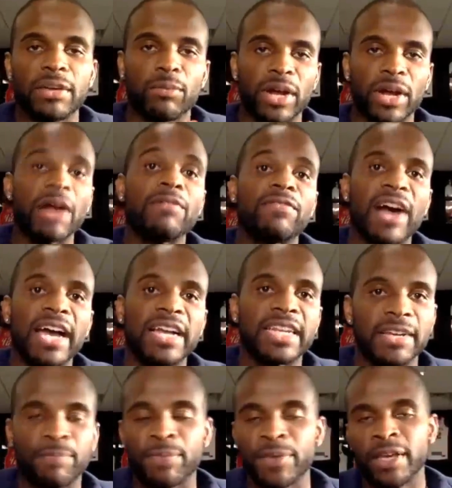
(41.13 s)
And what I'm
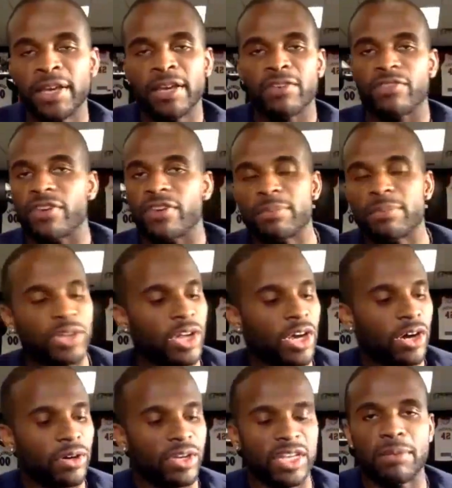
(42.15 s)
finding from,
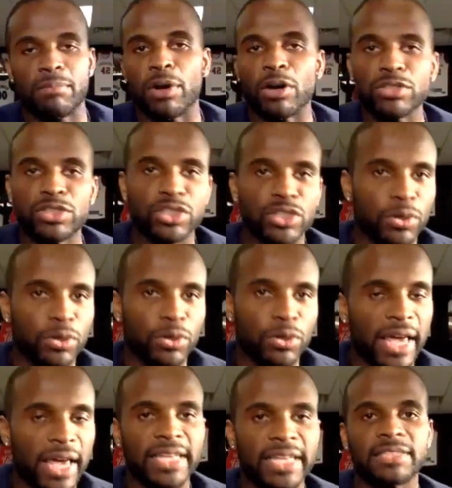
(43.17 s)
an emotional
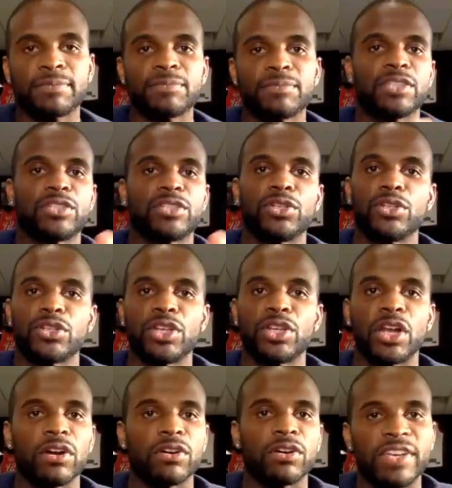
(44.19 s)
place
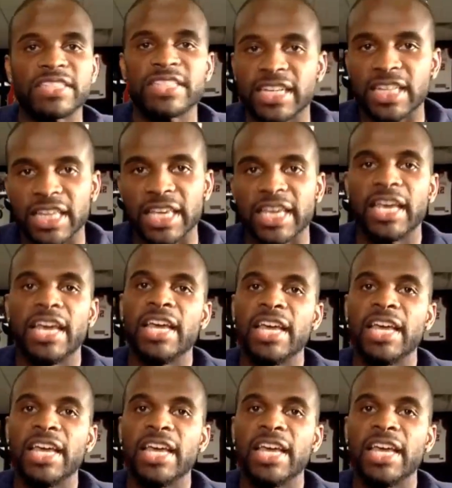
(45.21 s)
to, physically,